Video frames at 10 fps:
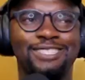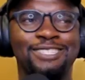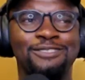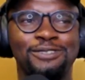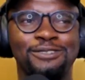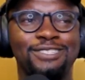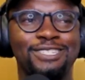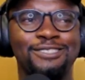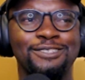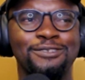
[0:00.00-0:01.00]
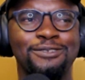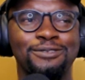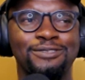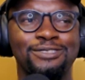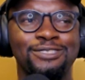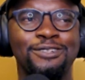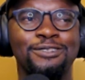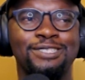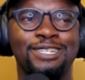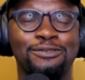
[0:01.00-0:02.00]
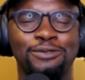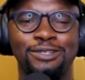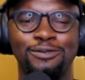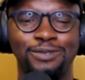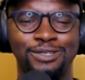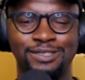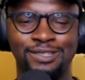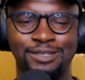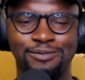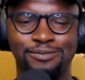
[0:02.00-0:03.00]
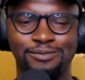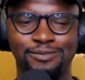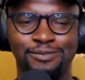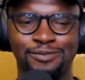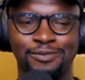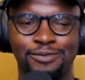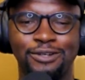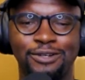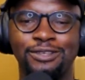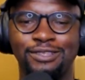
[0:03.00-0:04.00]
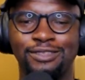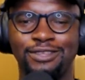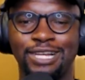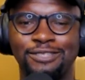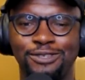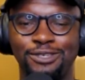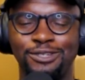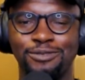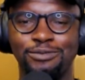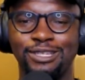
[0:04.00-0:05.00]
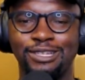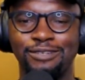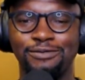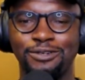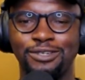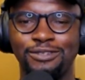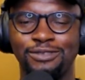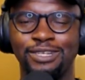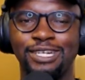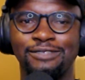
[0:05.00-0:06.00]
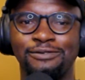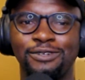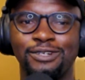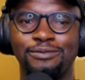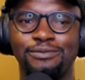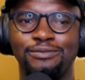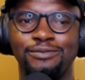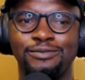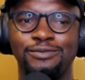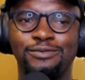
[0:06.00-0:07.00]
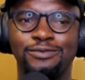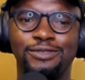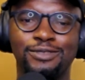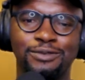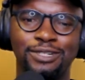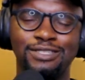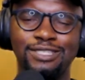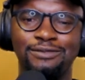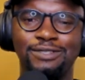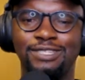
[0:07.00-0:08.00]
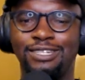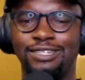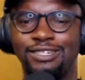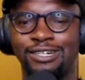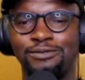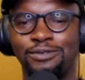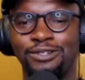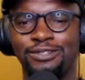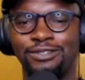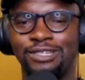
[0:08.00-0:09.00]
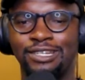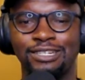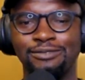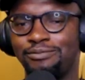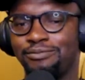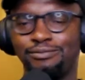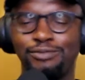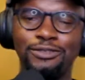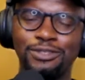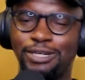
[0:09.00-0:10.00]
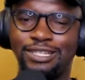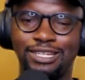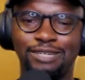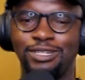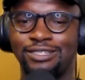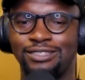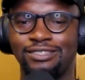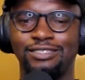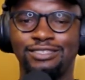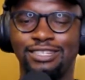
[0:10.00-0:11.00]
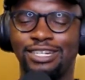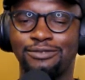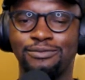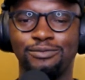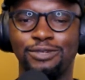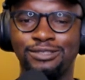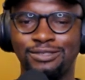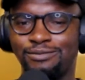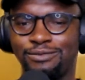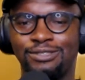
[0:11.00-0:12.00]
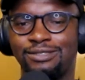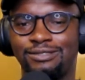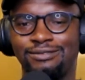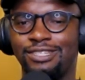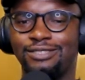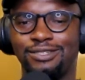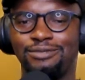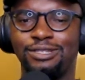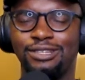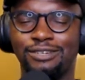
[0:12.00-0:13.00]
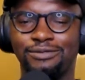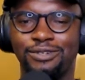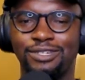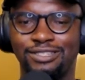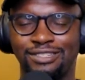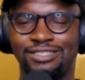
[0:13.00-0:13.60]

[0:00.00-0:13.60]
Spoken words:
that's so cool. So it's like what are the last few years been like for you? Like from 2017 onward and like post pandemic, like what's this year been like for you?